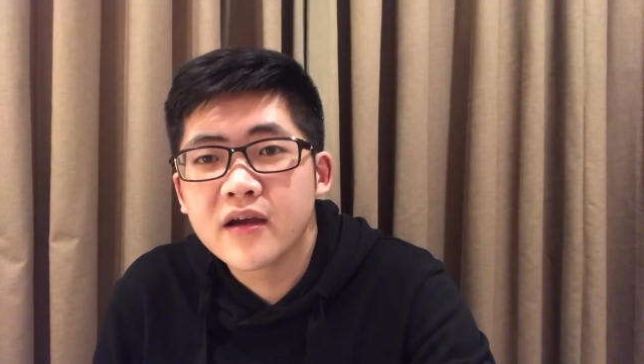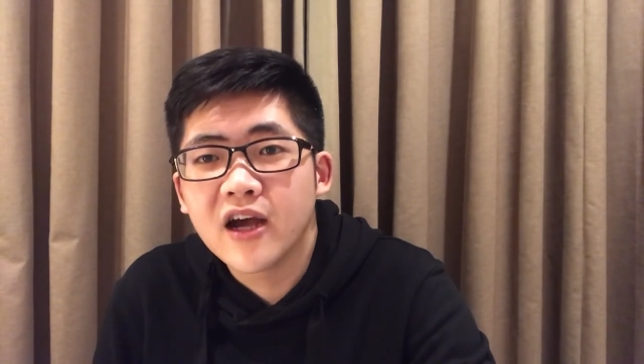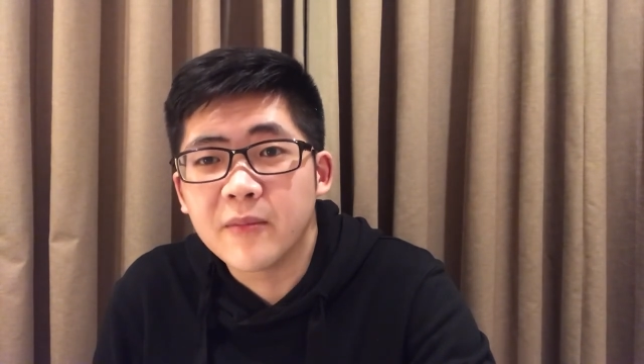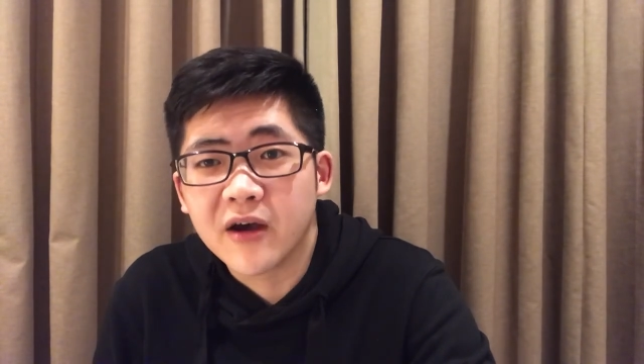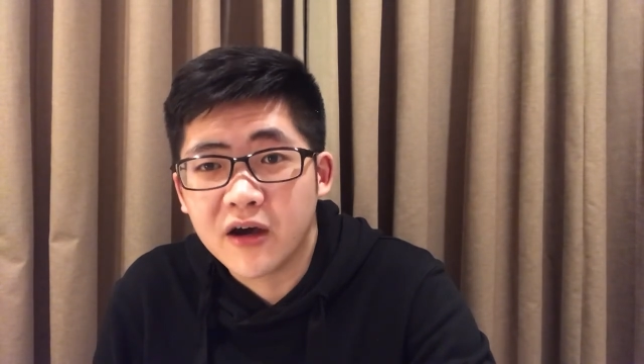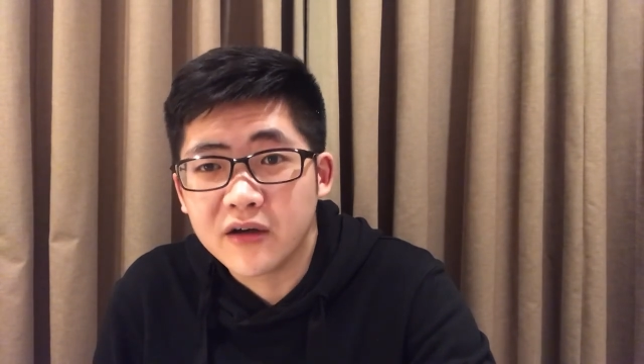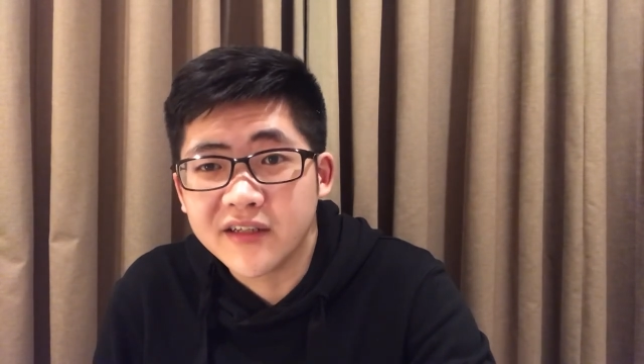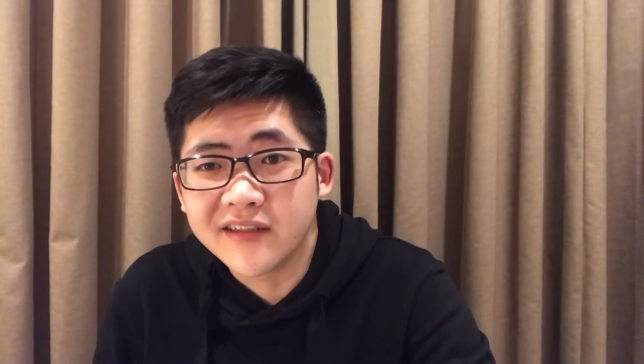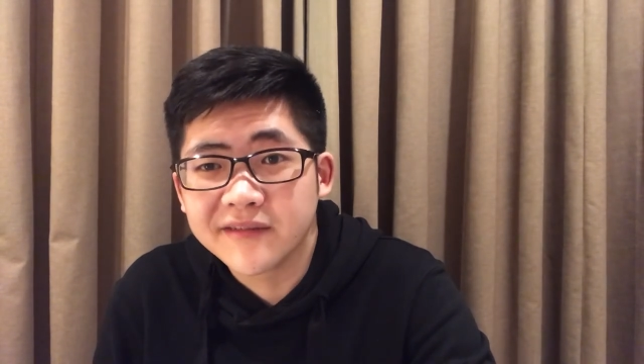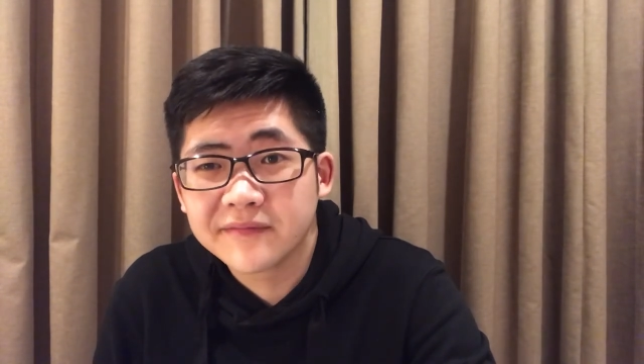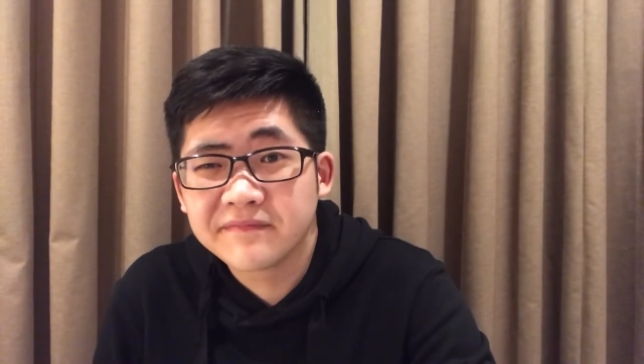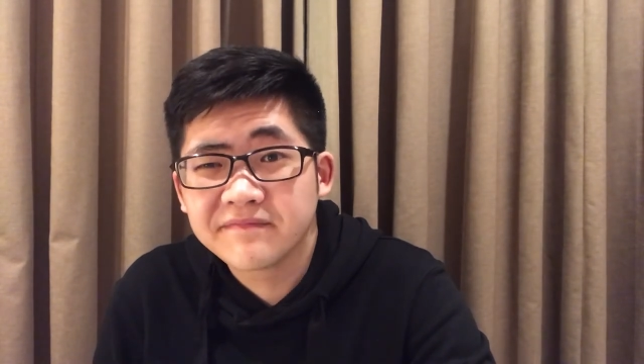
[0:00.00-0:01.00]
I'm Cao Li.
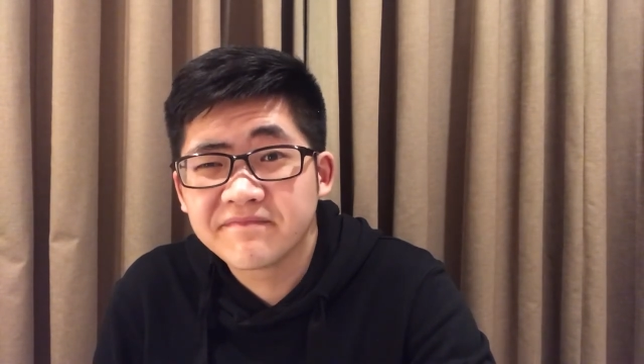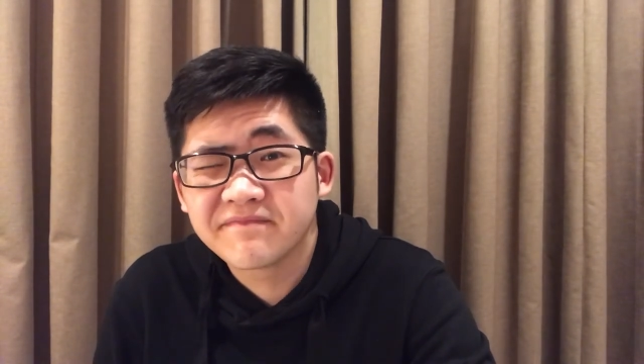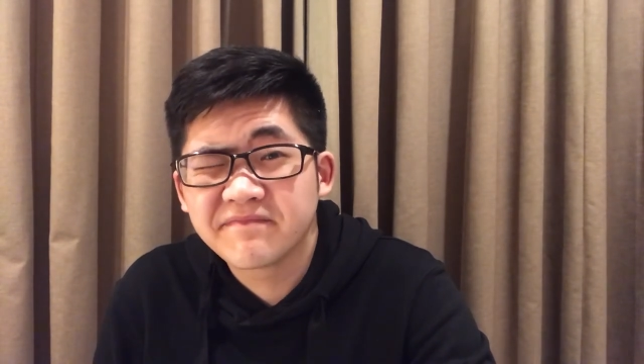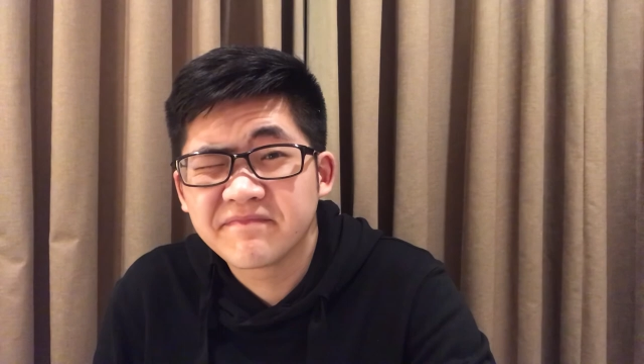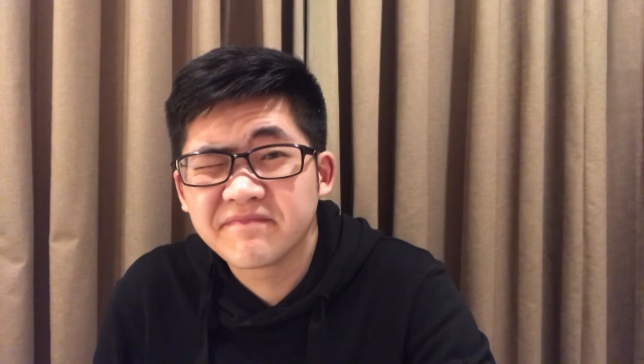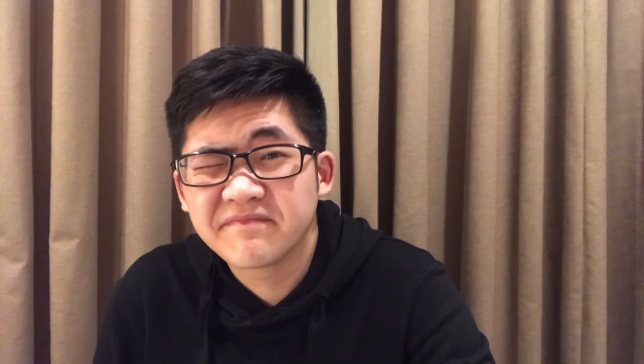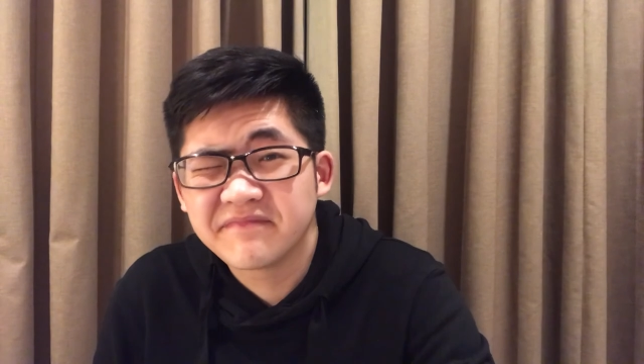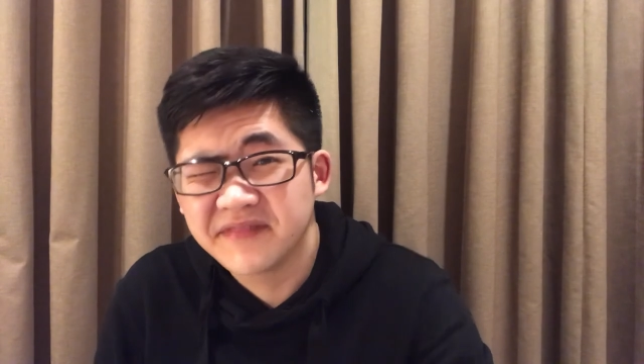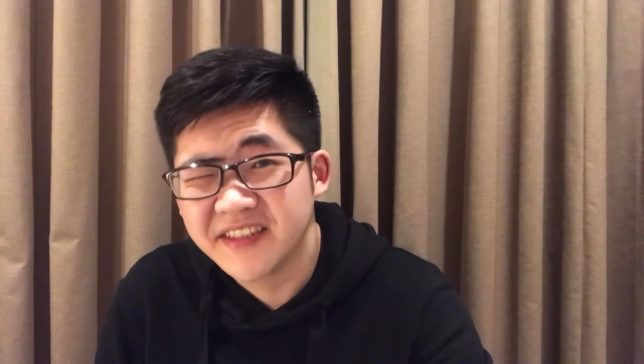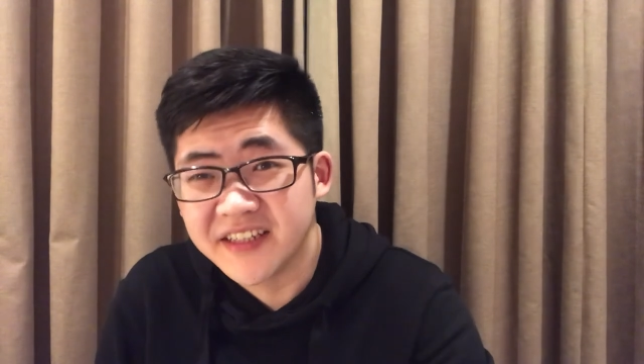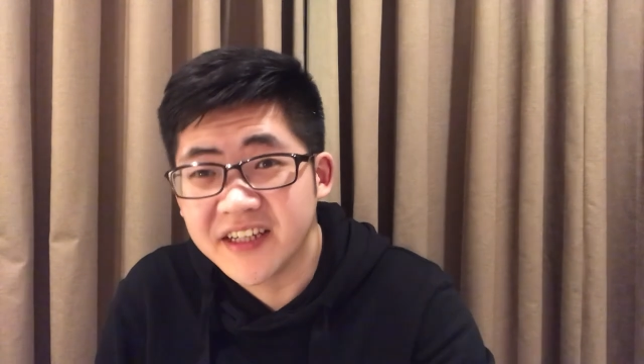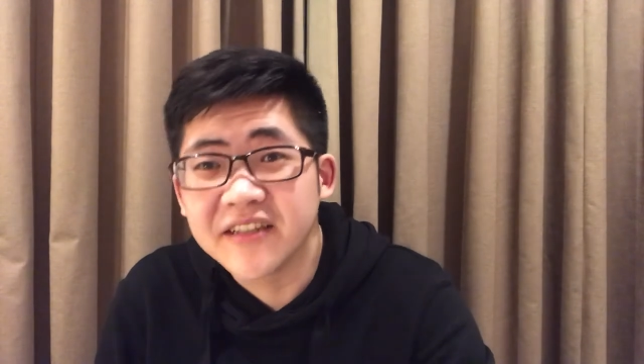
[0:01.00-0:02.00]

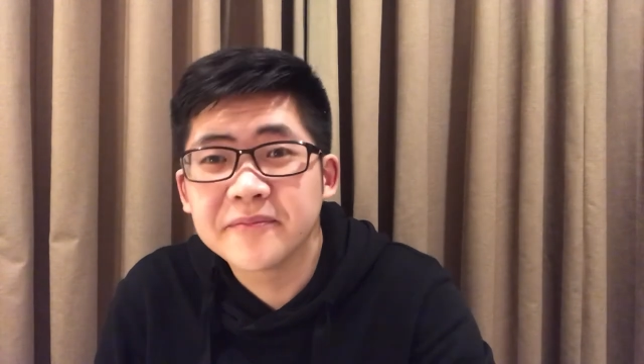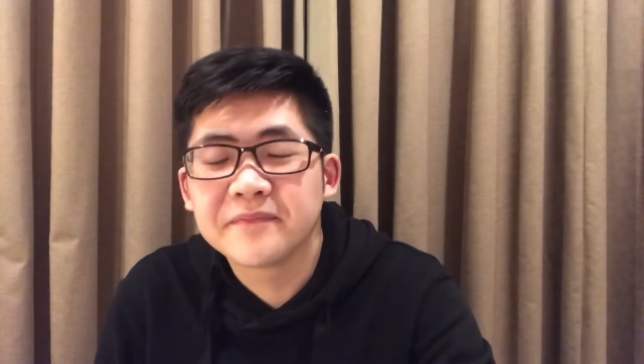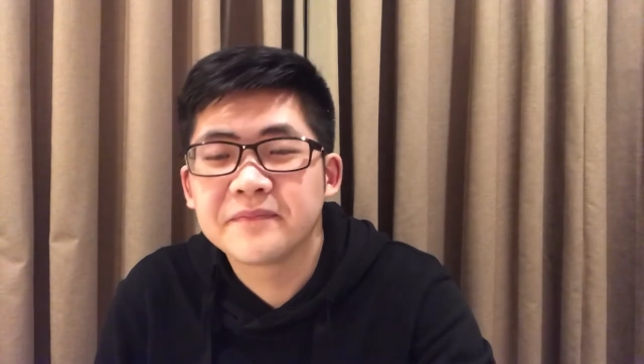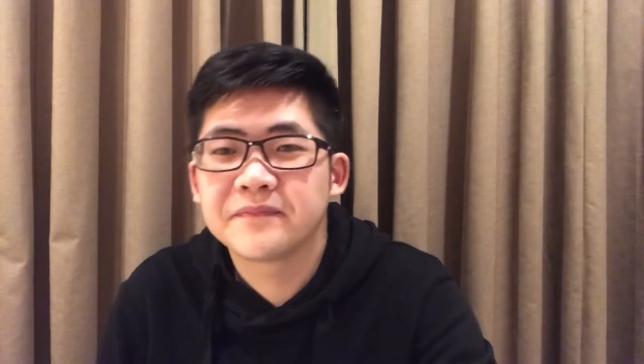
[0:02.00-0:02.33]
See ya.